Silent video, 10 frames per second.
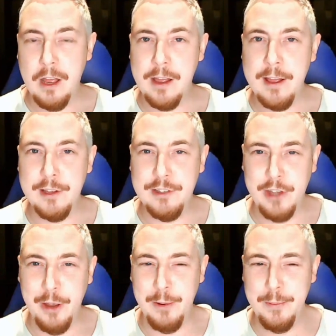Uh,
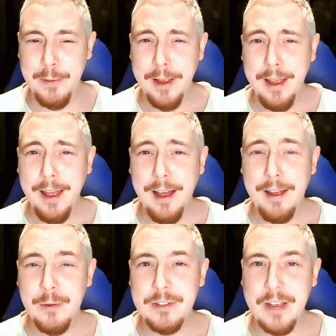so
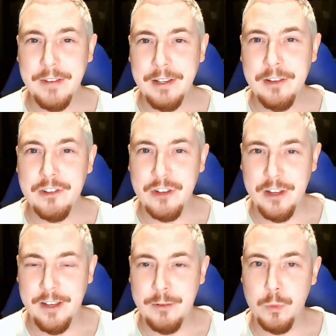I was having lunch
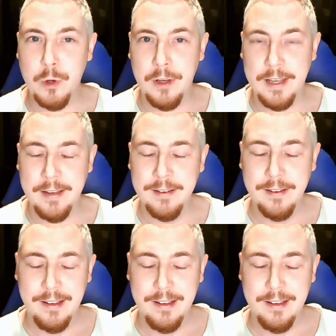earlier, I was working,